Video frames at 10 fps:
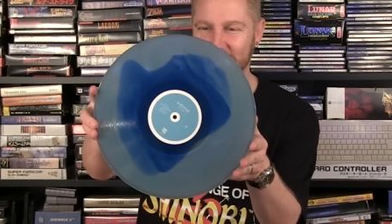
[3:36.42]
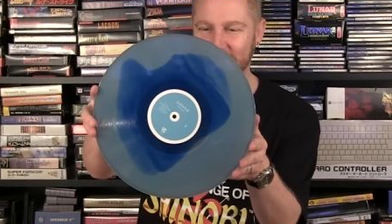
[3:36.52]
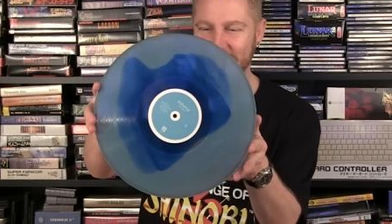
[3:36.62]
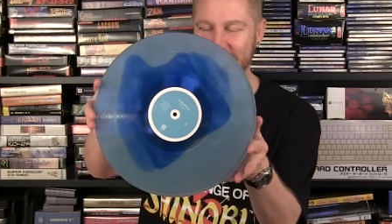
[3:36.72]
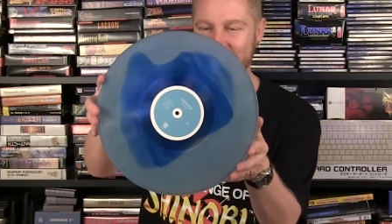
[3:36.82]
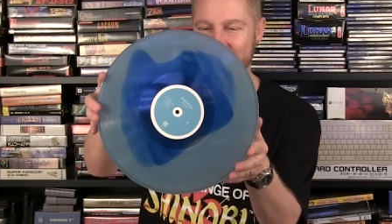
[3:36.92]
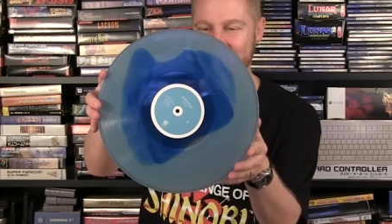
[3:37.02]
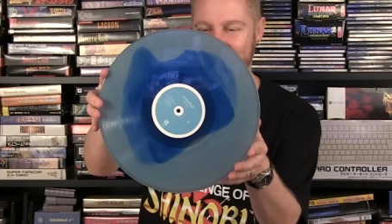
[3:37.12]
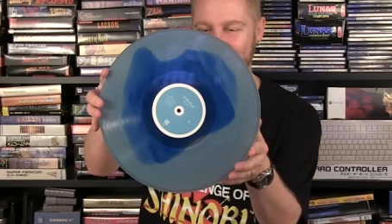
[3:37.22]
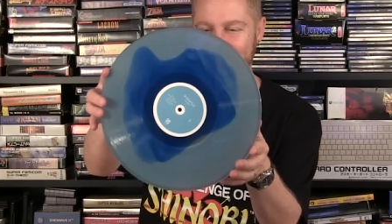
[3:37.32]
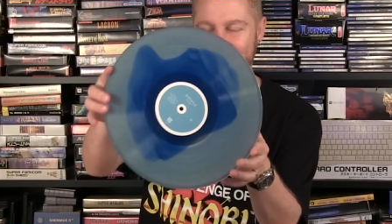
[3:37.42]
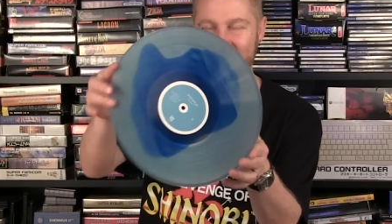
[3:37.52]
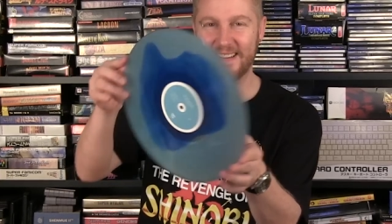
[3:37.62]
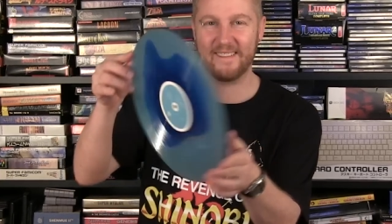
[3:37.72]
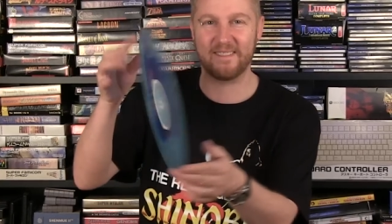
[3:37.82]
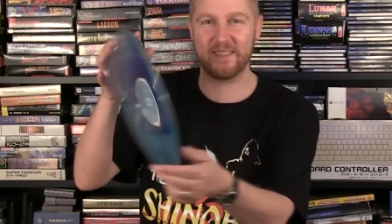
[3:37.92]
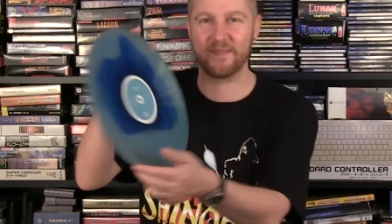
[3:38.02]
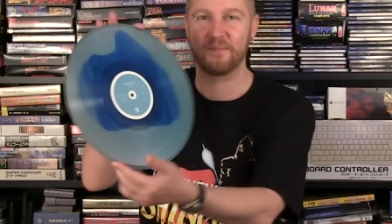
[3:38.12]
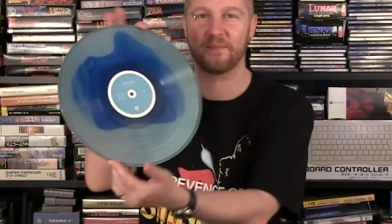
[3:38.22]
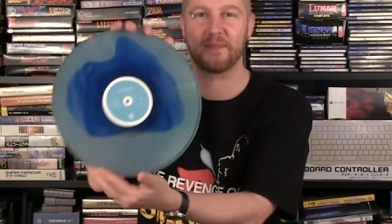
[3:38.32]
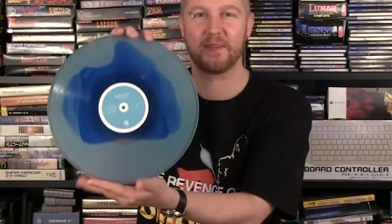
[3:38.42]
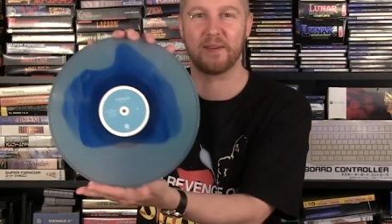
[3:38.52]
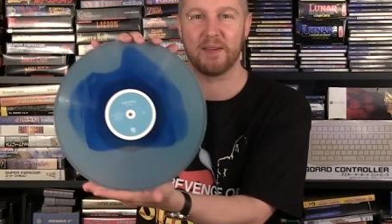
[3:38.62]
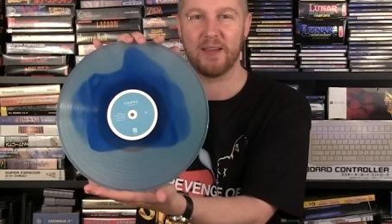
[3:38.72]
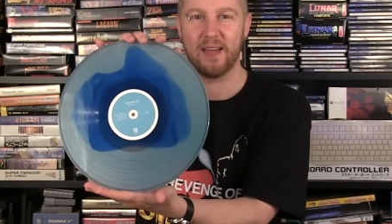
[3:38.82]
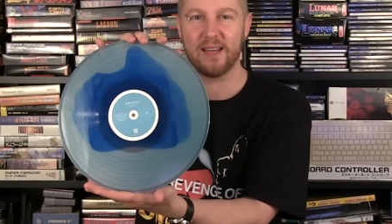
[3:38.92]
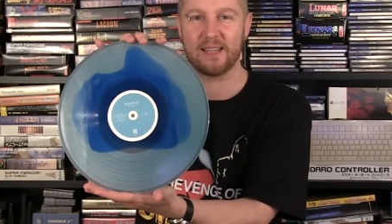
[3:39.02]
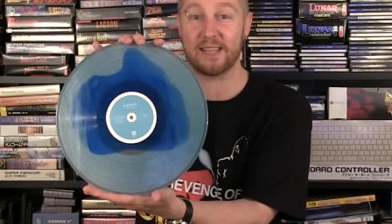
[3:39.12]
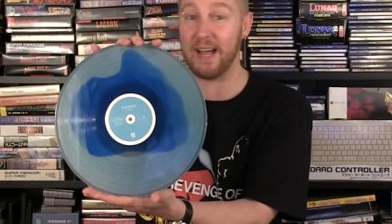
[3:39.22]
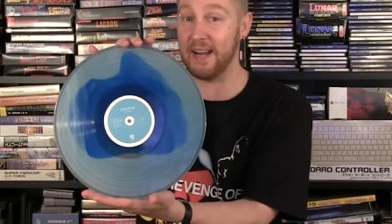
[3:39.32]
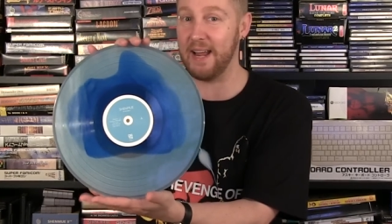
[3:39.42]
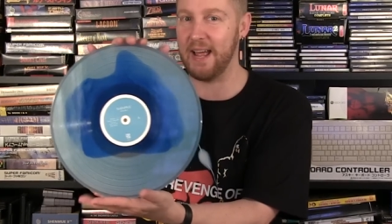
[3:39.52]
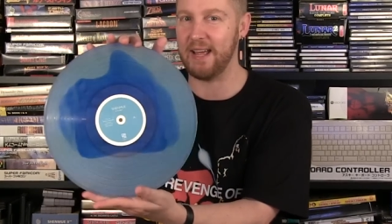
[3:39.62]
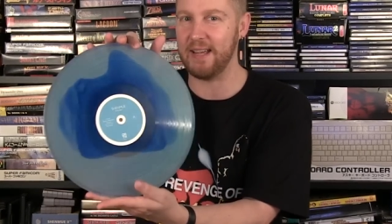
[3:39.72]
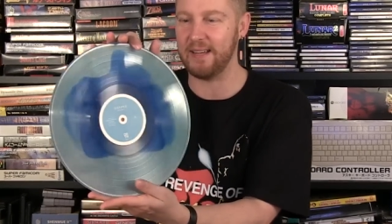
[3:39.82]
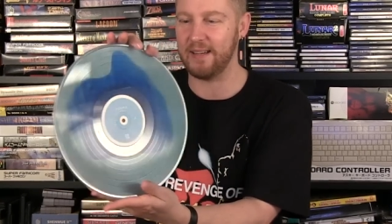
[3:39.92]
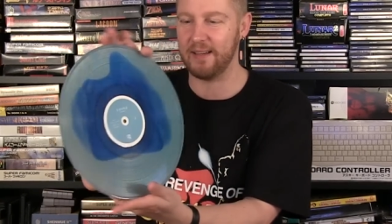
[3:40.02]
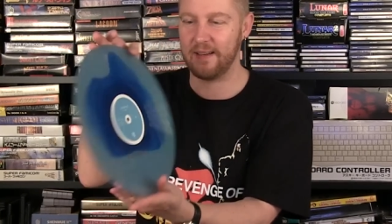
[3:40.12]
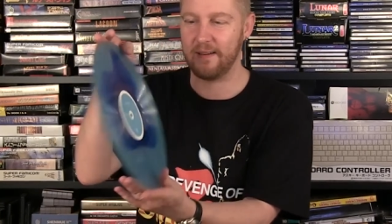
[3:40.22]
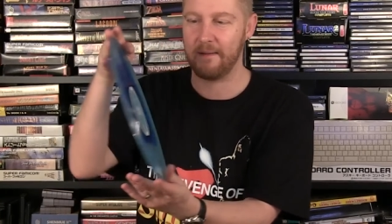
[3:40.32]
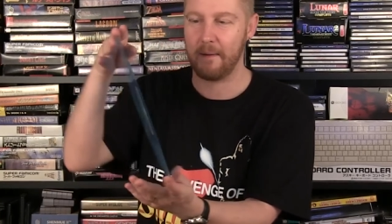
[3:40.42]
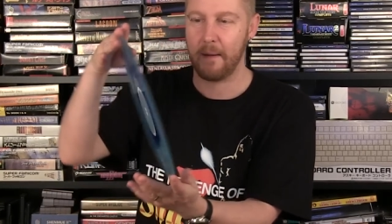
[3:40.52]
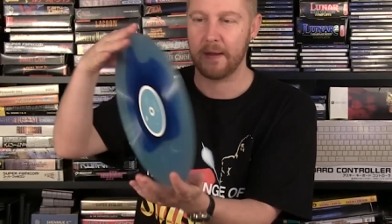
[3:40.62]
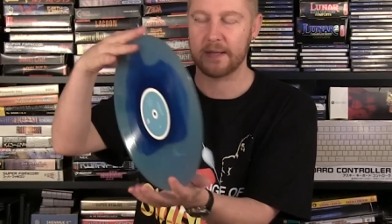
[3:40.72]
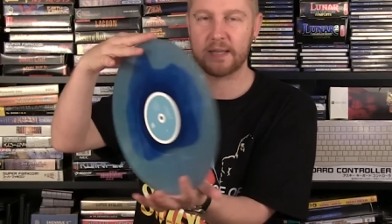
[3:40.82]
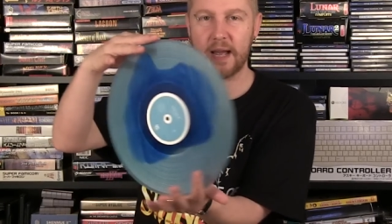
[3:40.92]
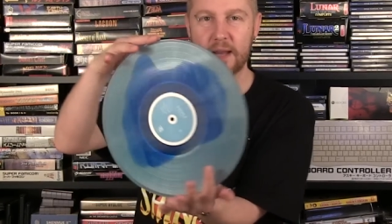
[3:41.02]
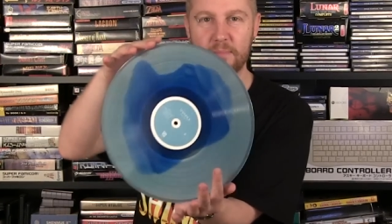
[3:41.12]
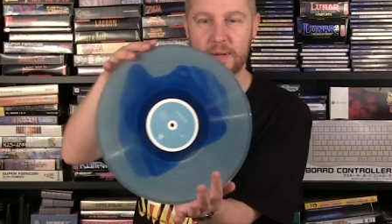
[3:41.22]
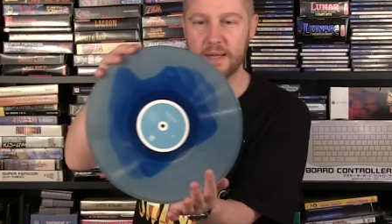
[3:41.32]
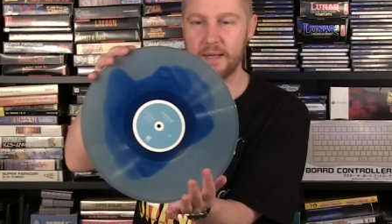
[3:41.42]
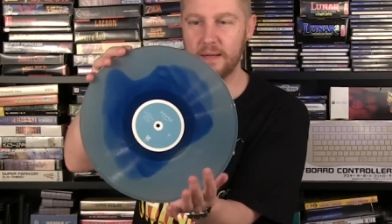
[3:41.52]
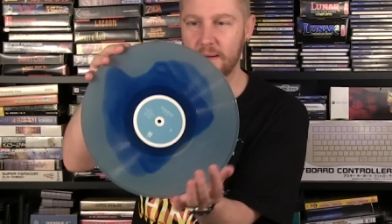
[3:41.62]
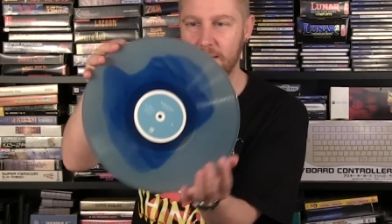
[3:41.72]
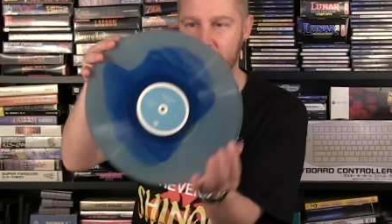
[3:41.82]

Look at the design. Side A, side B,